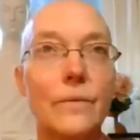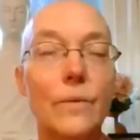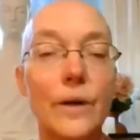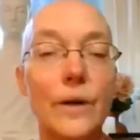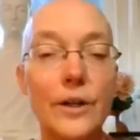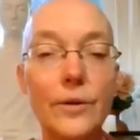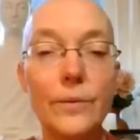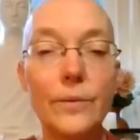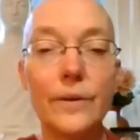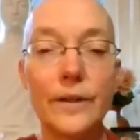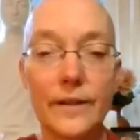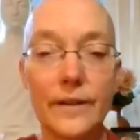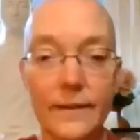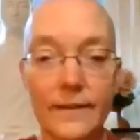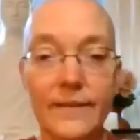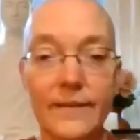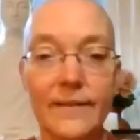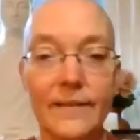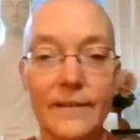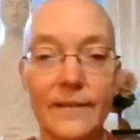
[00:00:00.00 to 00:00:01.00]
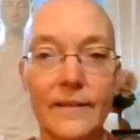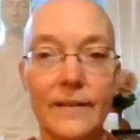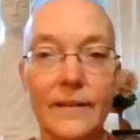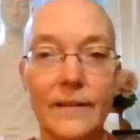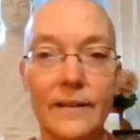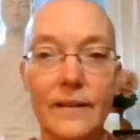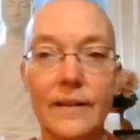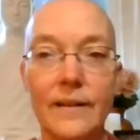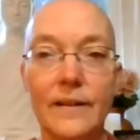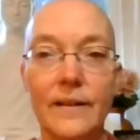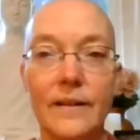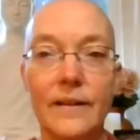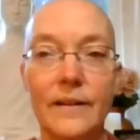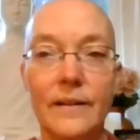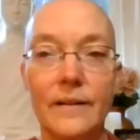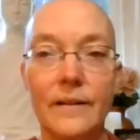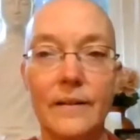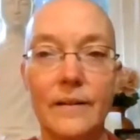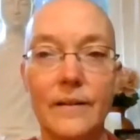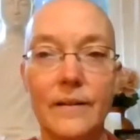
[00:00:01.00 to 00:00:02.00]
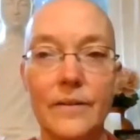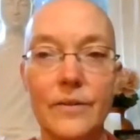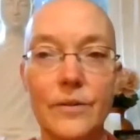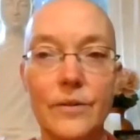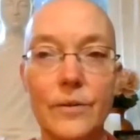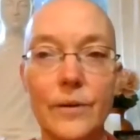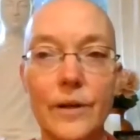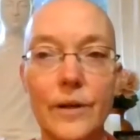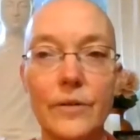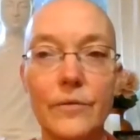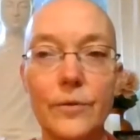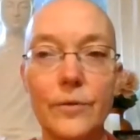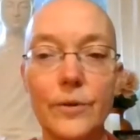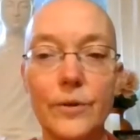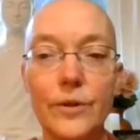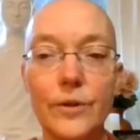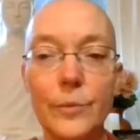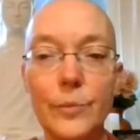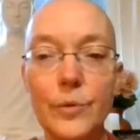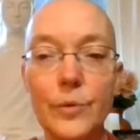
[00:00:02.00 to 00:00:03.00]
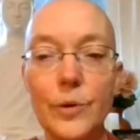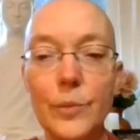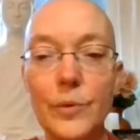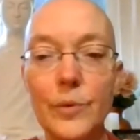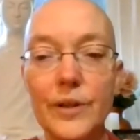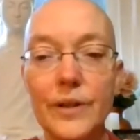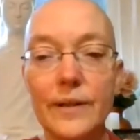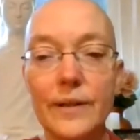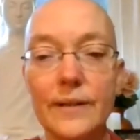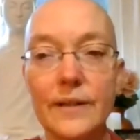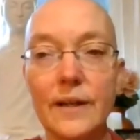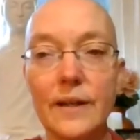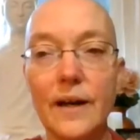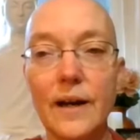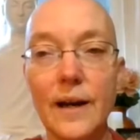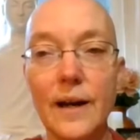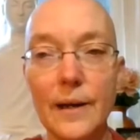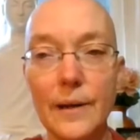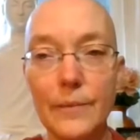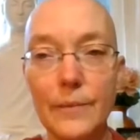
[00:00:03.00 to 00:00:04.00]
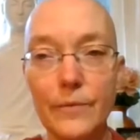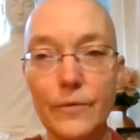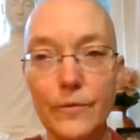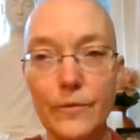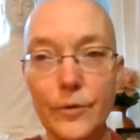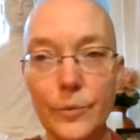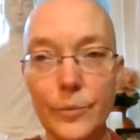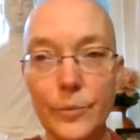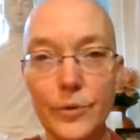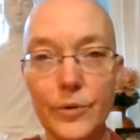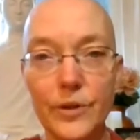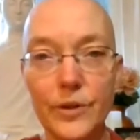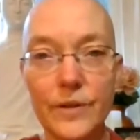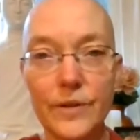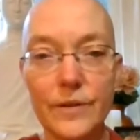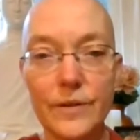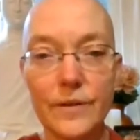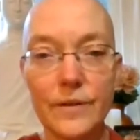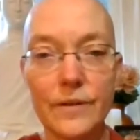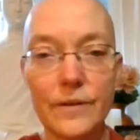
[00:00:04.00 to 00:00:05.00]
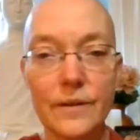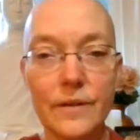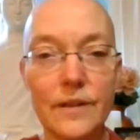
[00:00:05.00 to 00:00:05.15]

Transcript: wondering, is there ever an appropriate time for Buddhists